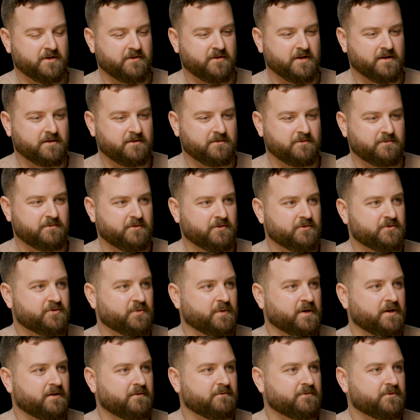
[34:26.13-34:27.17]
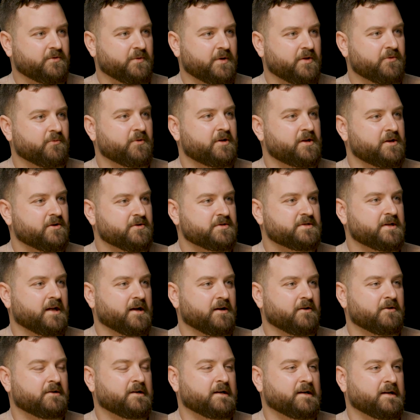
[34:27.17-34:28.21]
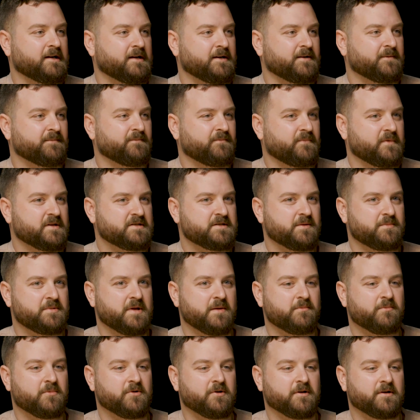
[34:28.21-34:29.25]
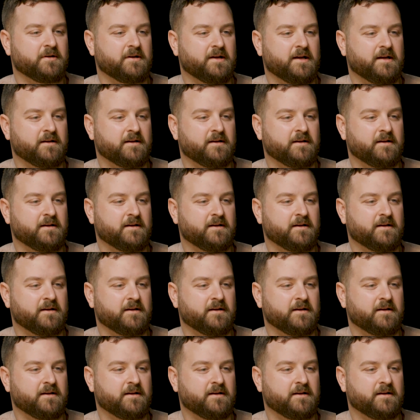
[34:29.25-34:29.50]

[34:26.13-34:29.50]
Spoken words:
I think 23 years now, this September.